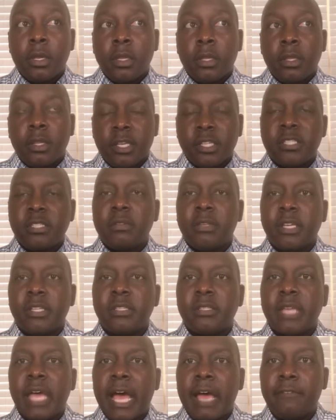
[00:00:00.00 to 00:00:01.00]

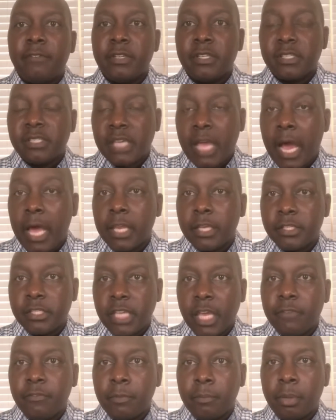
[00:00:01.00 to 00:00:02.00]
Let's dive into college
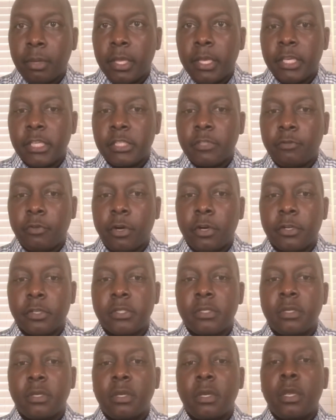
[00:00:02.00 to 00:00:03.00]
saving plans
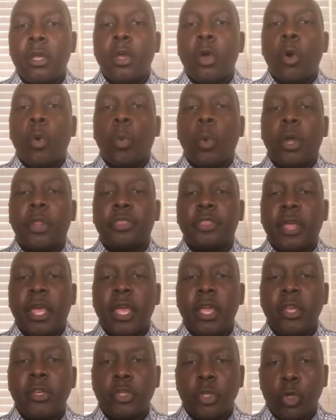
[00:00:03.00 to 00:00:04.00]
first. What
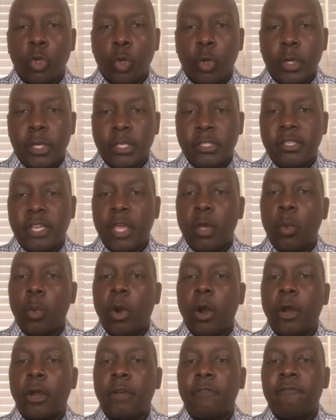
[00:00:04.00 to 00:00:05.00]
they do is they
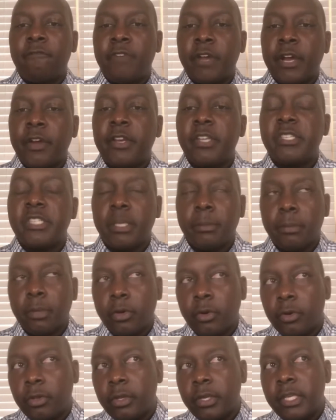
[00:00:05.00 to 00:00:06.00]
work very
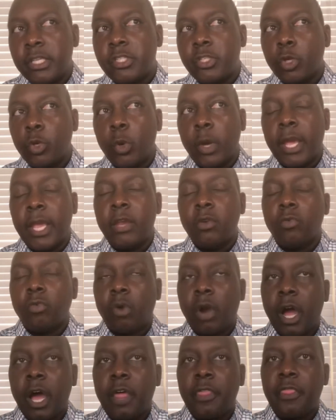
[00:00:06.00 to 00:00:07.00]
similarly to a
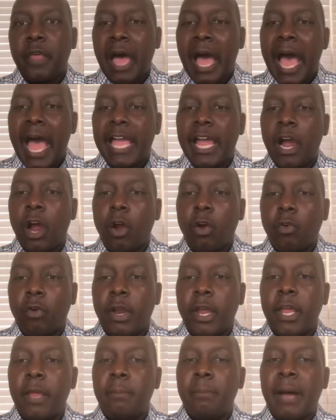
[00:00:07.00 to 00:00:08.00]
Roth
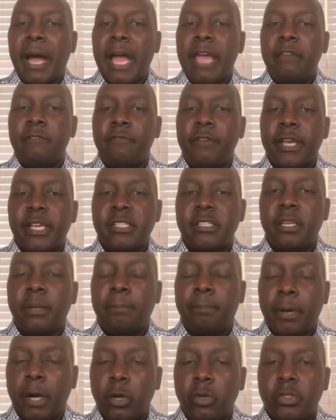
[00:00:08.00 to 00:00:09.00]
IRA by
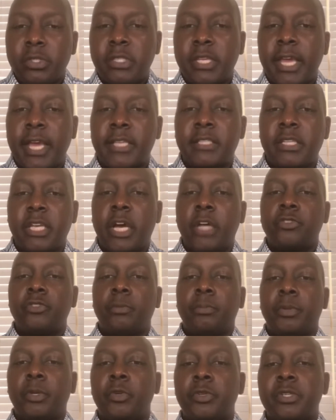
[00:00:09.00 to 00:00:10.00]
investing post-tax
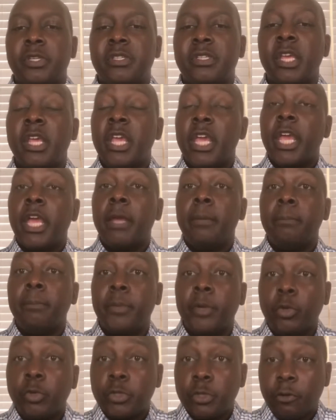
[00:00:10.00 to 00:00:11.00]
contributions in
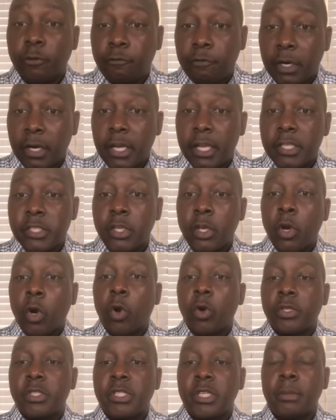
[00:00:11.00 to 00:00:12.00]
mutual funds
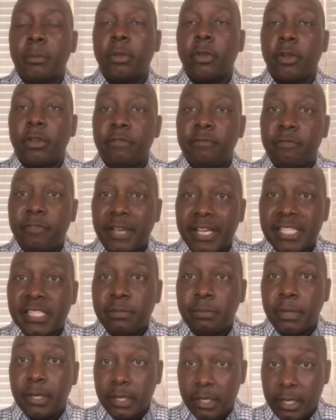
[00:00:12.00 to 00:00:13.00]
or similar
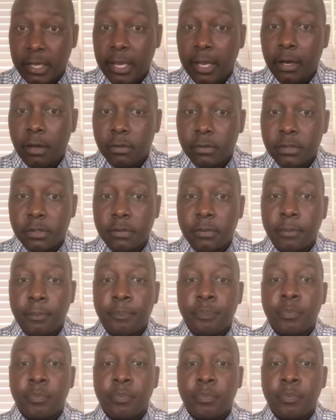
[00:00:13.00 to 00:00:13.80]
investment accounts.